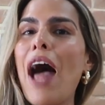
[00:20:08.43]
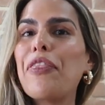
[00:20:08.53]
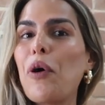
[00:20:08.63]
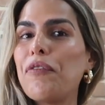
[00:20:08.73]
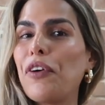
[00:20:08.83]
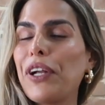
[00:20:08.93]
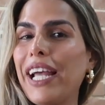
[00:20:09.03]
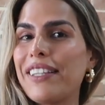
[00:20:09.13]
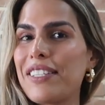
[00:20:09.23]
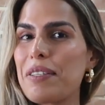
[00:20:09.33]
Don't
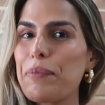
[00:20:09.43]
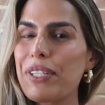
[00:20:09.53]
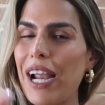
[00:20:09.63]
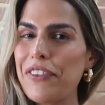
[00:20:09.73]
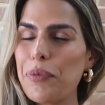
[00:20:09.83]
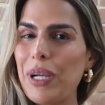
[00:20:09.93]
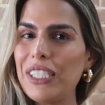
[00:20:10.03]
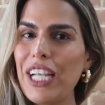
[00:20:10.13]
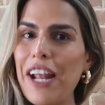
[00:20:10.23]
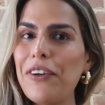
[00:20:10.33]
forget to subscribe to my
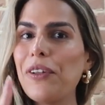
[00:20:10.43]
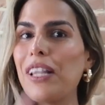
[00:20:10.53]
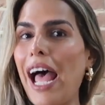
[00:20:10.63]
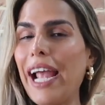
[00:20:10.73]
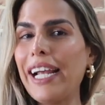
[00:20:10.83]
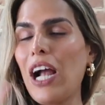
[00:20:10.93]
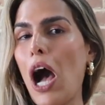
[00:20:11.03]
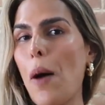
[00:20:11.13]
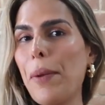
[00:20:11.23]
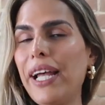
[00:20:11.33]
channel, like,
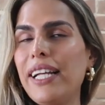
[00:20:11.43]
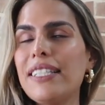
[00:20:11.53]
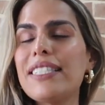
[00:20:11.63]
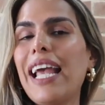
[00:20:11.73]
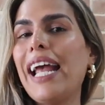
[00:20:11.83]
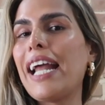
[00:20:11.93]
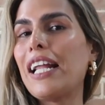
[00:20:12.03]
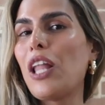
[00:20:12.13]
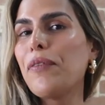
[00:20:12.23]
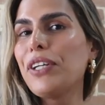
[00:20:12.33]
comment, and I
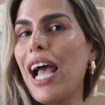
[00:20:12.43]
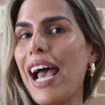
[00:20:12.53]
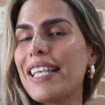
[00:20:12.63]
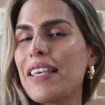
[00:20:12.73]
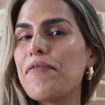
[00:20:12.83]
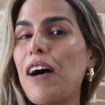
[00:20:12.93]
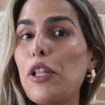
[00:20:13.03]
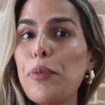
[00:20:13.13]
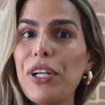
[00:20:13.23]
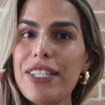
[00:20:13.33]
love you guys. And
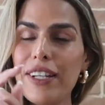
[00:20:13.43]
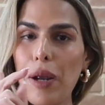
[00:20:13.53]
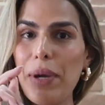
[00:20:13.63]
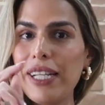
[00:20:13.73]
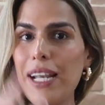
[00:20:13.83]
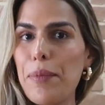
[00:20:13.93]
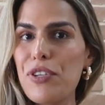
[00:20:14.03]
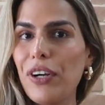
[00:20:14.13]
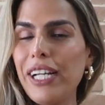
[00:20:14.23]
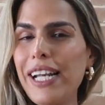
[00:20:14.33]
follow me on Instagram at Nina
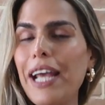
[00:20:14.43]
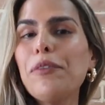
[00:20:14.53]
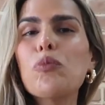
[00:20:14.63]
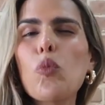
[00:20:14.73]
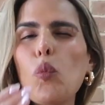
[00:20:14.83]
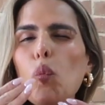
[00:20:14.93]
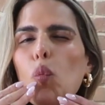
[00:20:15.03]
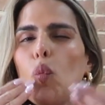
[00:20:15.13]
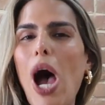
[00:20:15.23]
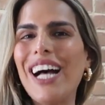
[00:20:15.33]
Patron 89.
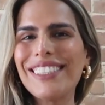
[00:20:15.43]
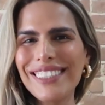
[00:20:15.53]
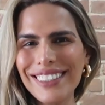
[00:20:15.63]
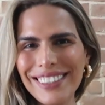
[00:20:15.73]
Mwah!